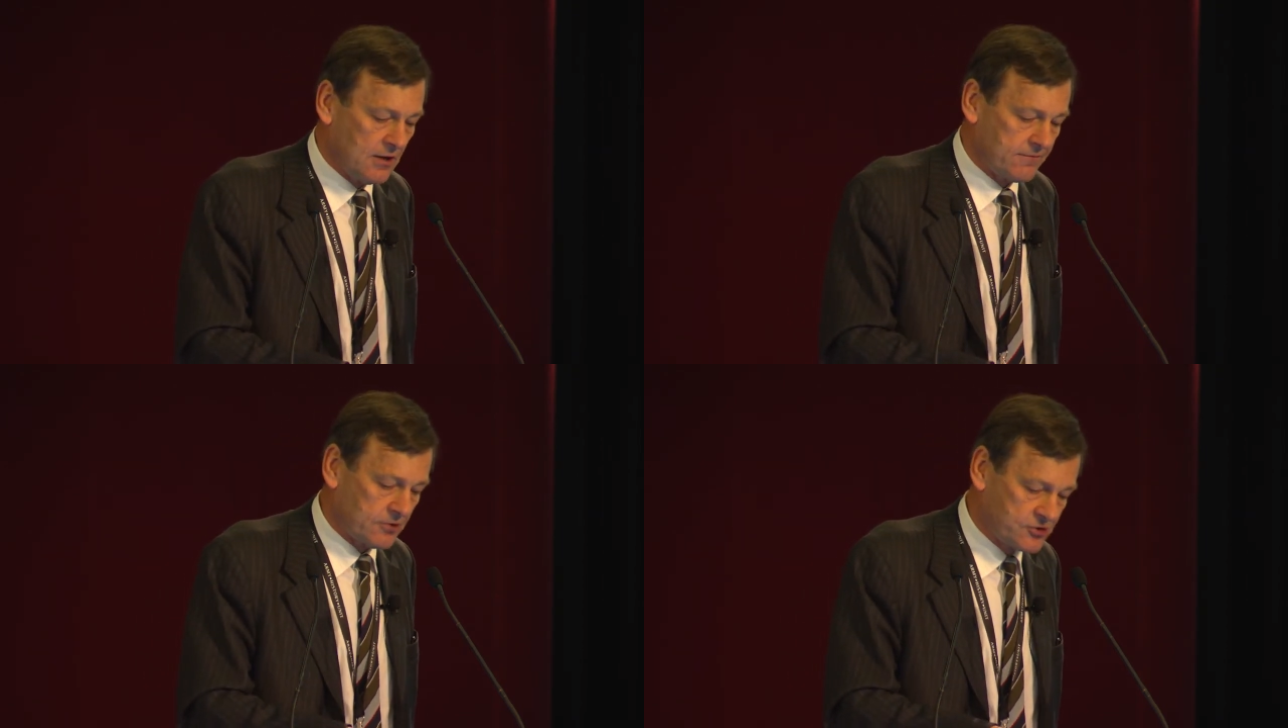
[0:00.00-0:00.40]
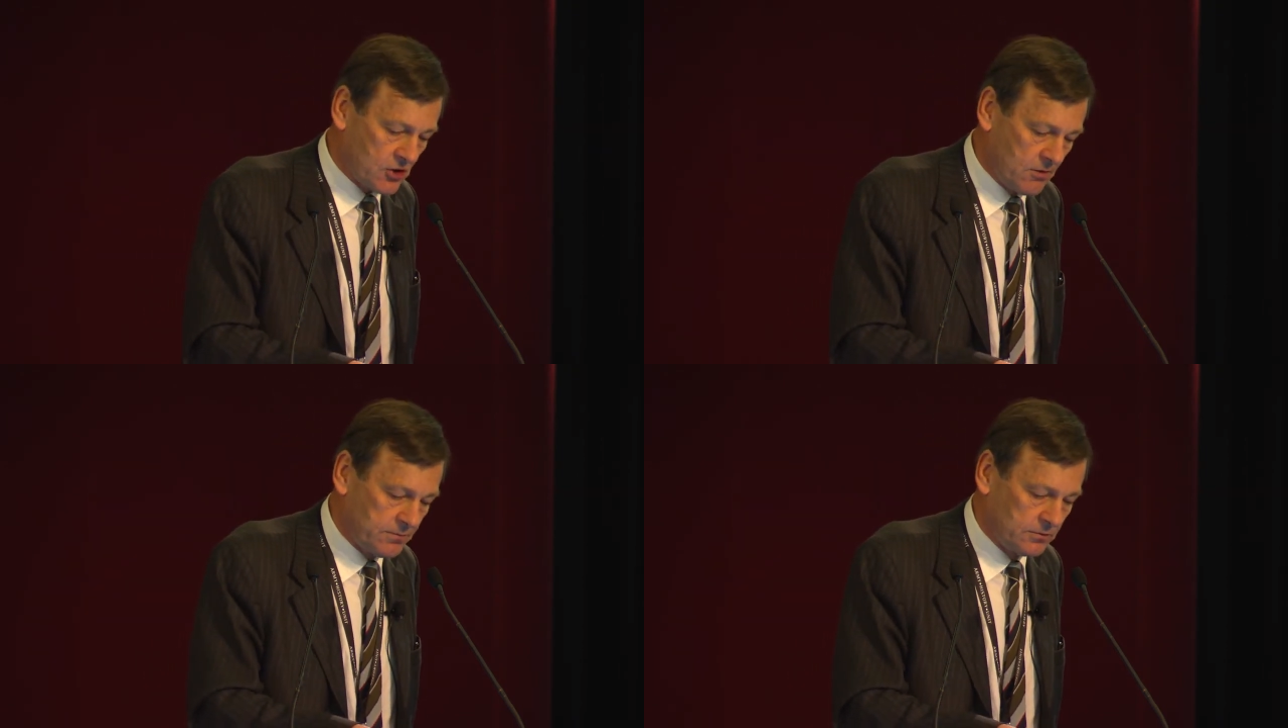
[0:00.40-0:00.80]
For
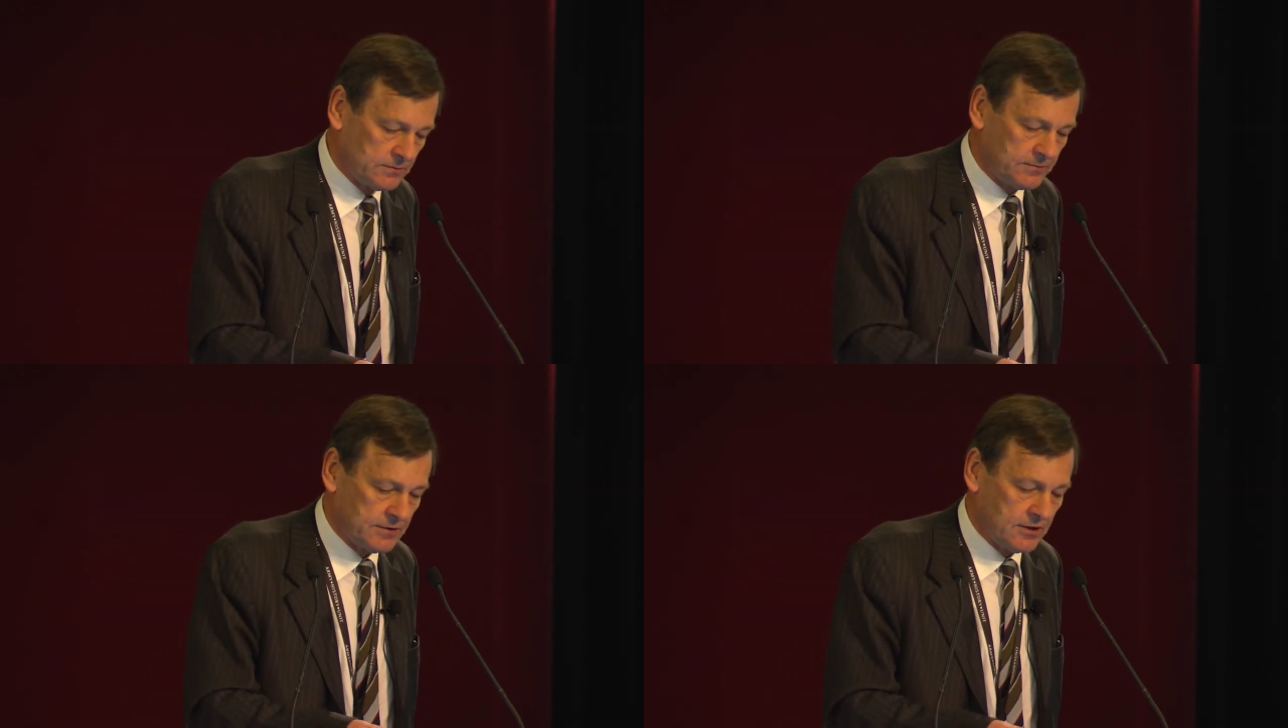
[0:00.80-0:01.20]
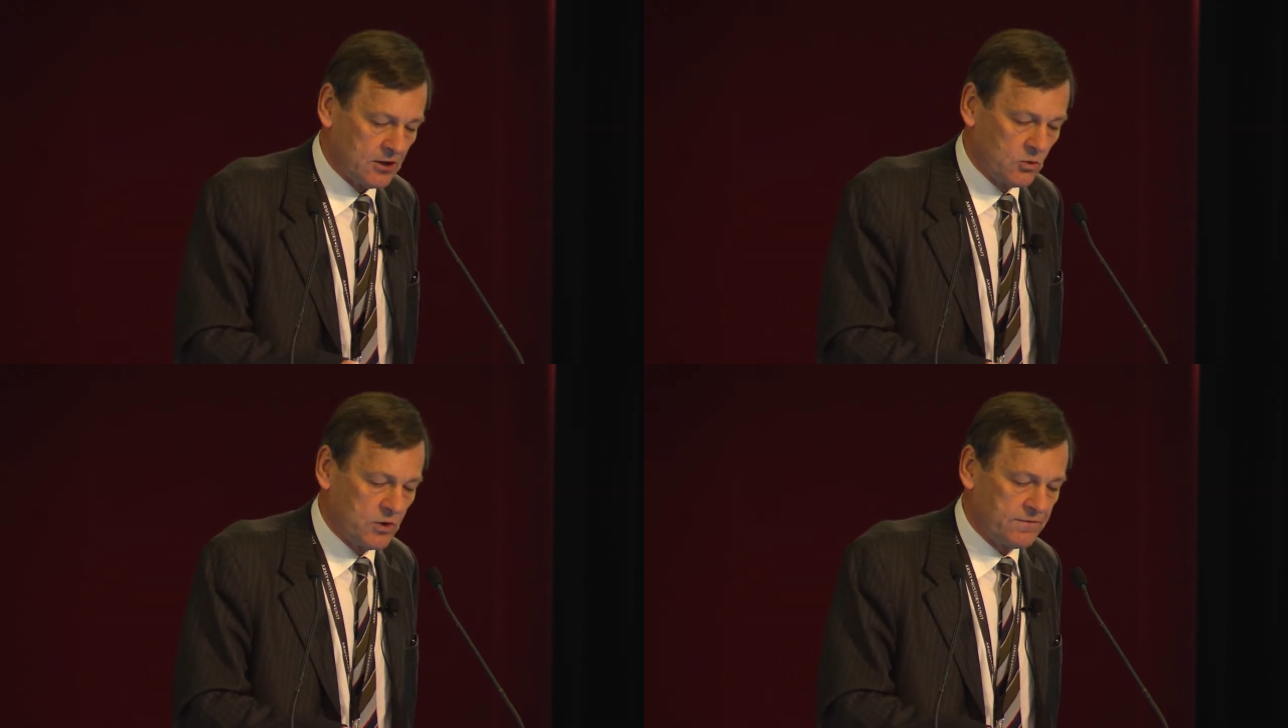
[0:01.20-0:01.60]
example,
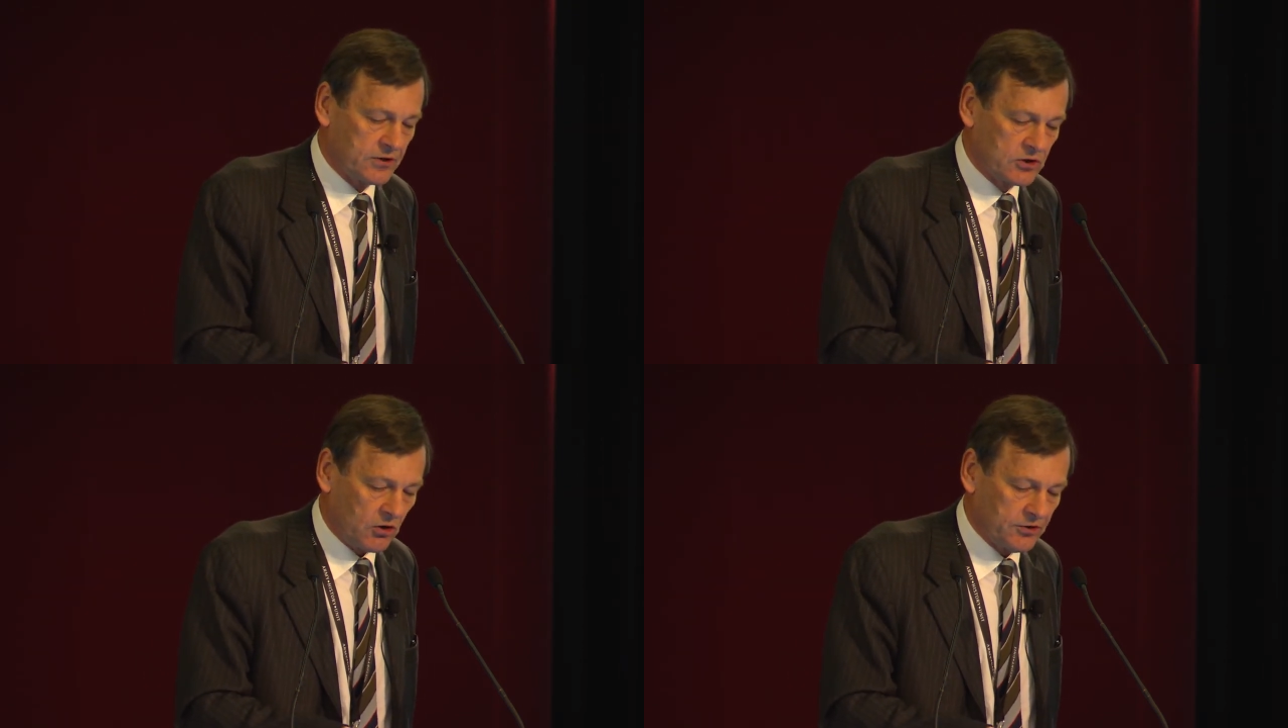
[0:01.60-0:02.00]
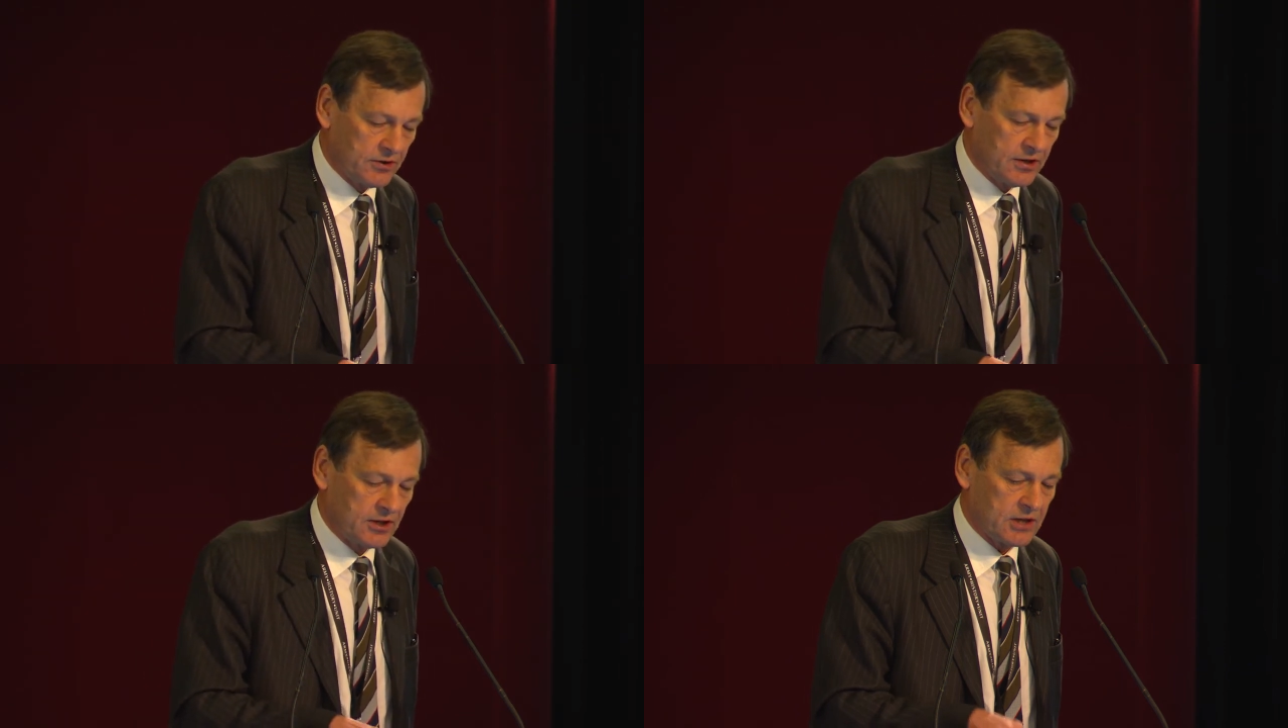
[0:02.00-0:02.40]
we'd forgotten